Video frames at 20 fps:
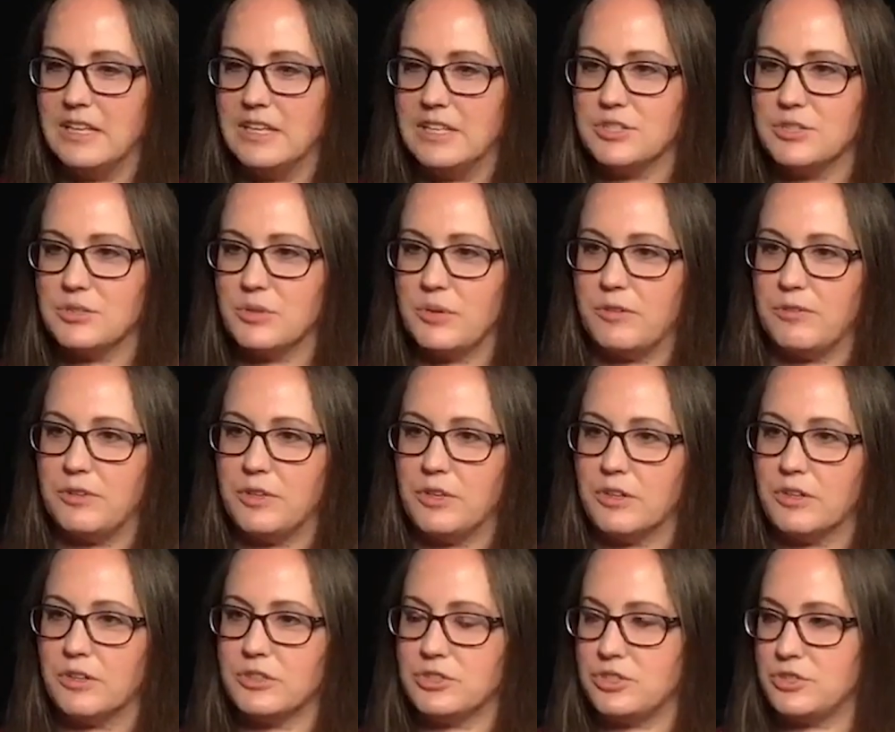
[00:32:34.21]
So if
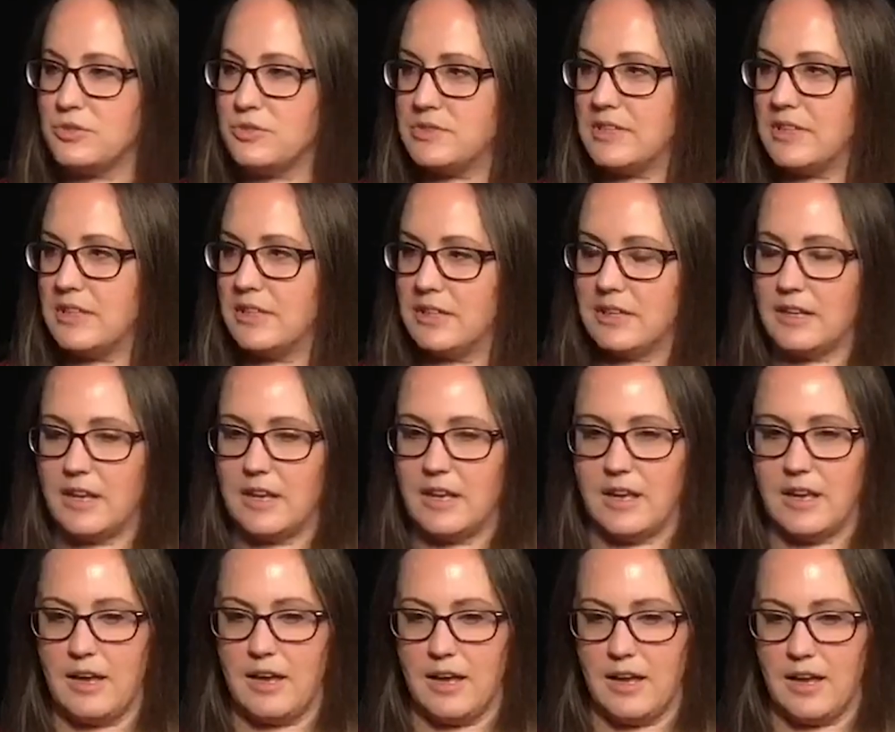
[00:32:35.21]
you're choosing
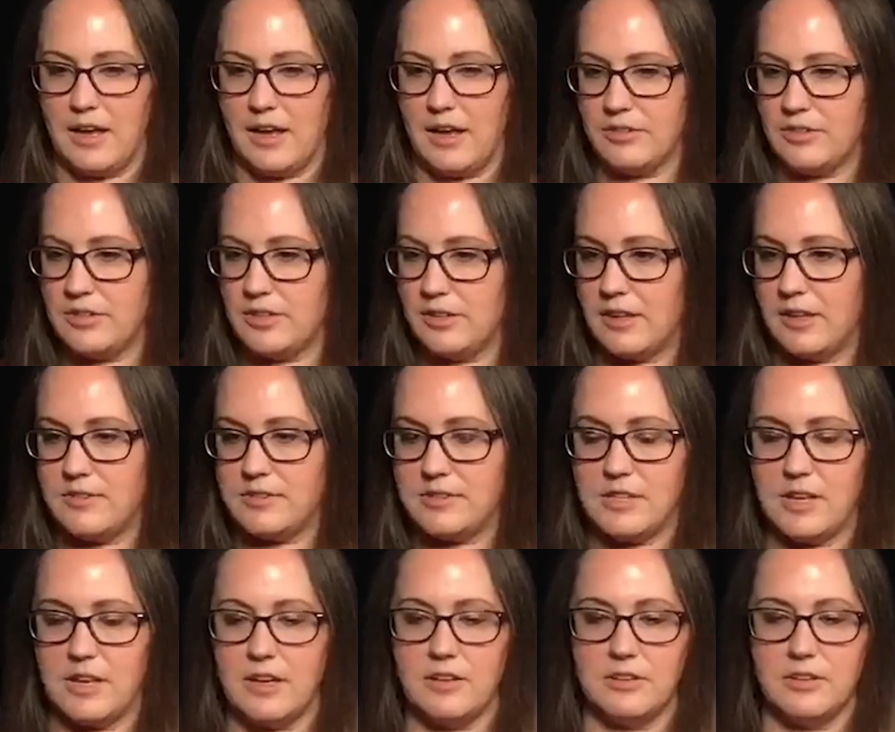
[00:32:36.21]
a healthy lifestyle,